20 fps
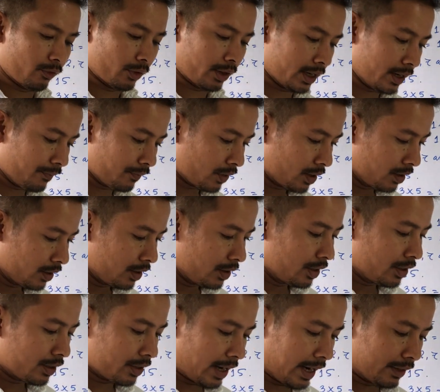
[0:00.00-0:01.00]
Okay,
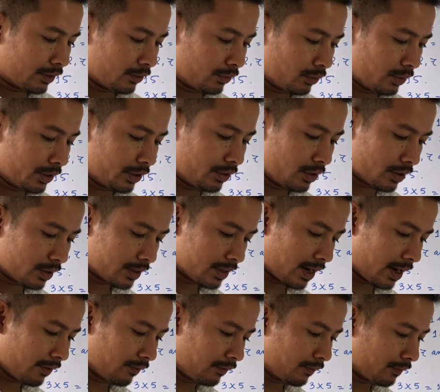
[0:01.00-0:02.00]
try to do it
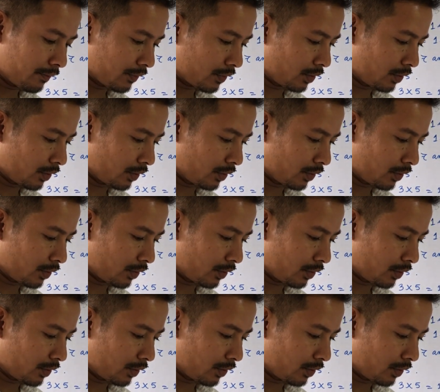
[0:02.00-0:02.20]
yourself.